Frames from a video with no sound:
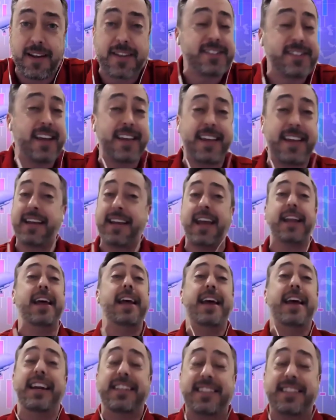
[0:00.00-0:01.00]
I'll say that again.
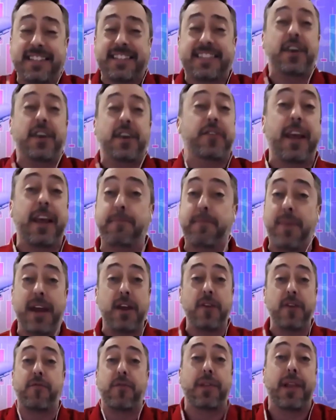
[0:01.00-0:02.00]
It's a skill that can pay
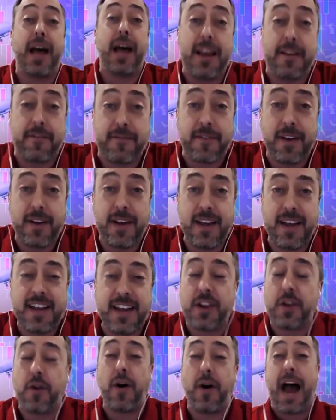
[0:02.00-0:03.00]
you for life.
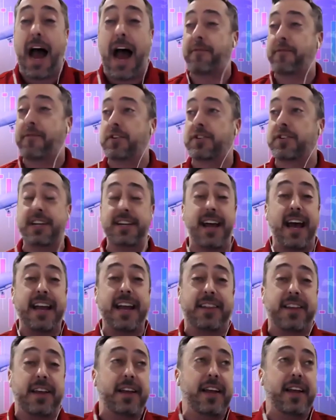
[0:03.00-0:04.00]
After
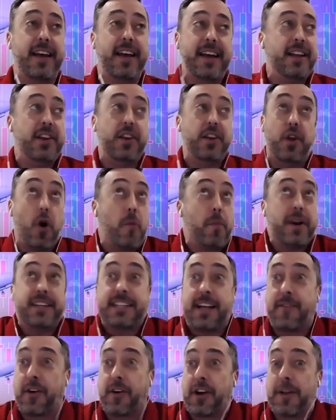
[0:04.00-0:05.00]
tonight, nobody's
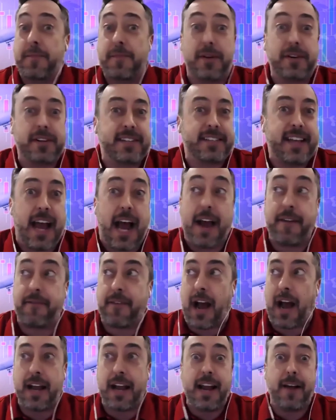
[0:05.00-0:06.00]
ever going to be able to say,
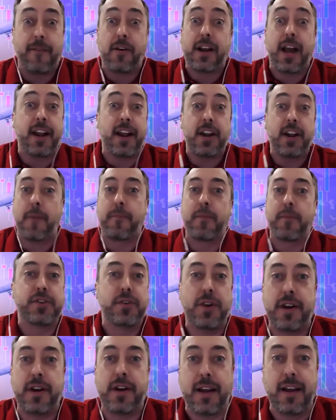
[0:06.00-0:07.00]
I never got an
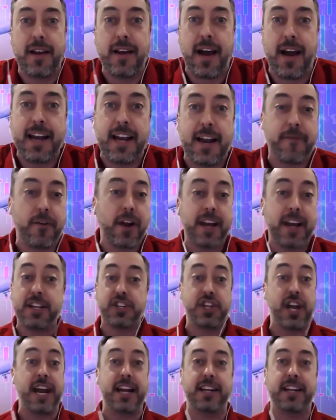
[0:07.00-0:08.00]
opportunity. I never got a
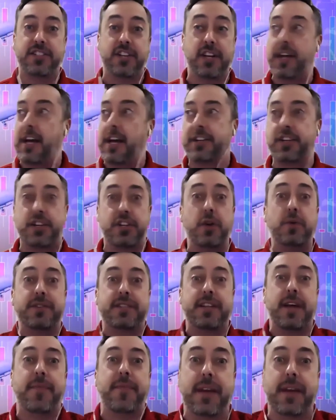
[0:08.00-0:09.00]
chance to do
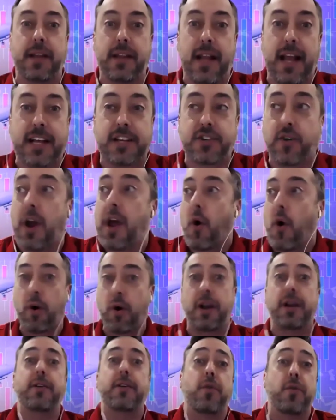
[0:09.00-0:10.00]
something a little extra or
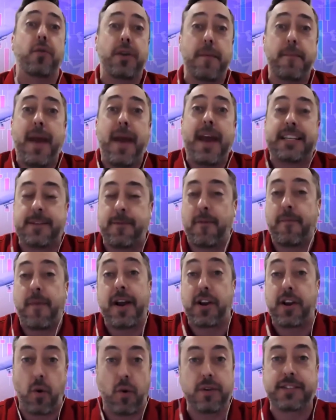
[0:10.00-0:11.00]
to make some of my
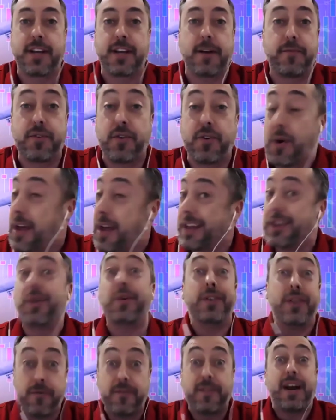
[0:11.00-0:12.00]
goals come true. No,
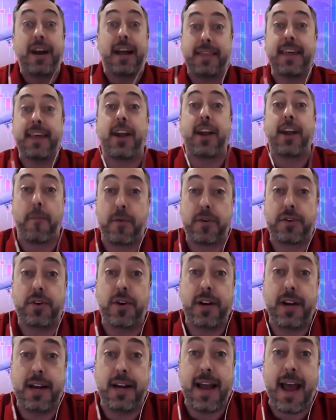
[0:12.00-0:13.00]
you've got that
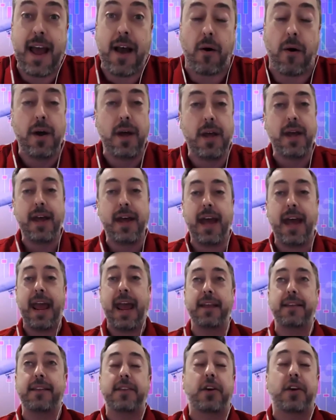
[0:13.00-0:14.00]
opportunity now.
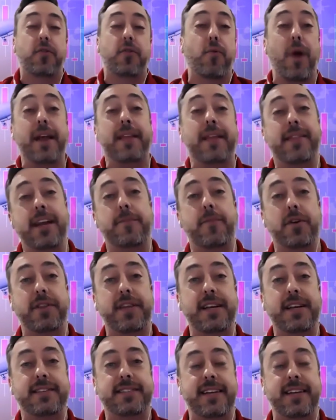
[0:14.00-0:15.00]
And the great thing about
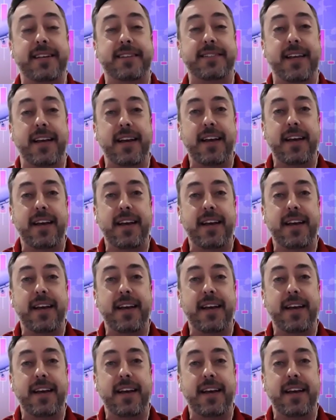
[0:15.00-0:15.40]
this is